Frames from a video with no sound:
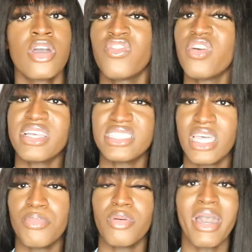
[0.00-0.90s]
for
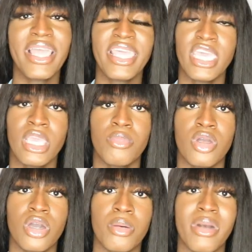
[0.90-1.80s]
example, my
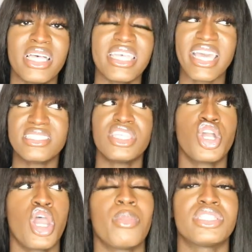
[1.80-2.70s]
camera, my SD
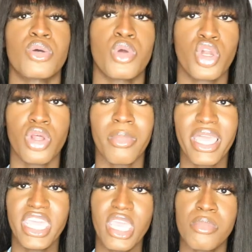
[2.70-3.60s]
card wasn't working on
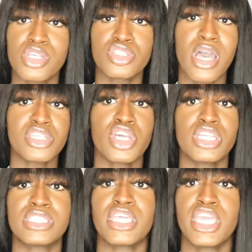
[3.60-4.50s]
my camera, so I
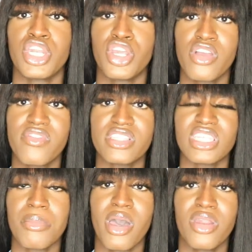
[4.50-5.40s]
started to get
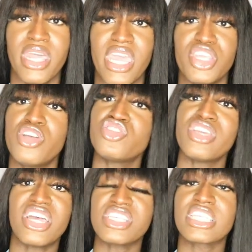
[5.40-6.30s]
nervous about that.
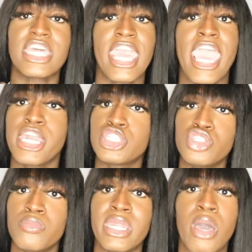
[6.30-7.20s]
Usually I just get an
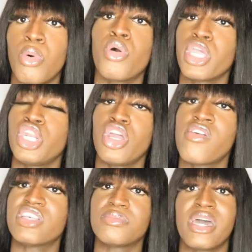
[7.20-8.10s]
attitude, but I won't get
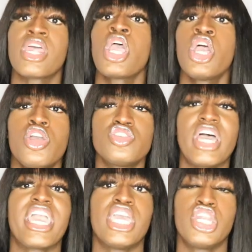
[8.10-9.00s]
nervous. But
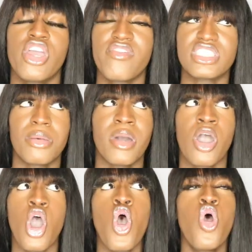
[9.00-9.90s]
usually I get nervous
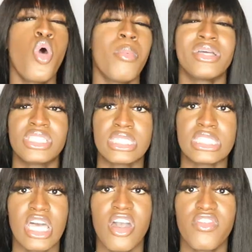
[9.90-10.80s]
about a whole bunch of
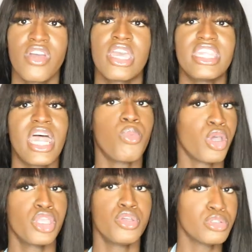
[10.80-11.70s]
stuff that I
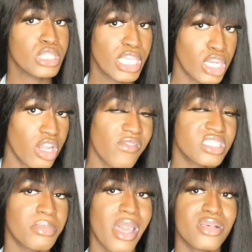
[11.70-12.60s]
wasn't used to get
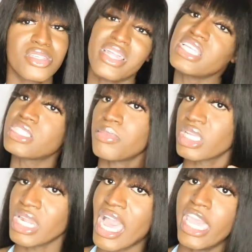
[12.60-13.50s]
nervous about. So that's
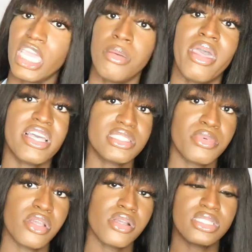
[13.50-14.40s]
something that I am
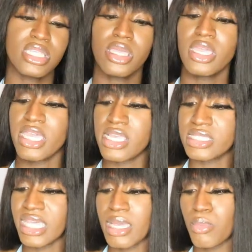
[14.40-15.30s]
experiencing
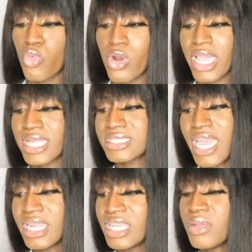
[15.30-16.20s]
is more
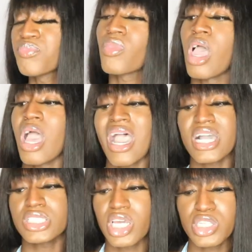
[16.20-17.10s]
anxiety.
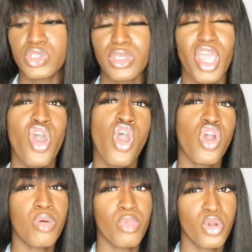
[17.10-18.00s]
I started to get
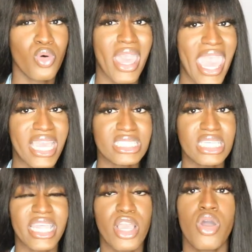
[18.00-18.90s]
hormonal
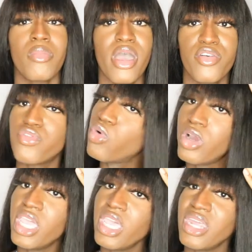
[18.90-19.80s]
acne like on my
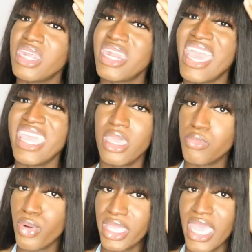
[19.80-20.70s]
forehead, and I
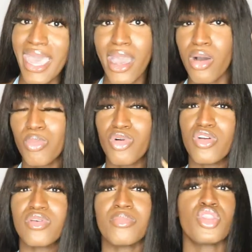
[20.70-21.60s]
am breaking out
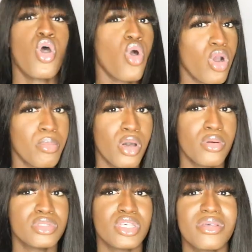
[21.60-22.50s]
more from the
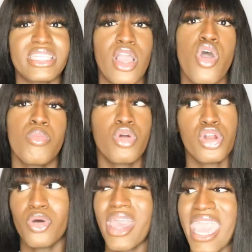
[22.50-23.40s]
hormones. So it's like
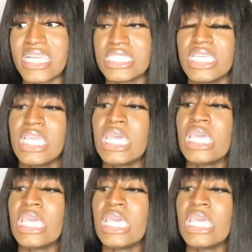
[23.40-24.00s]
hormonal acne,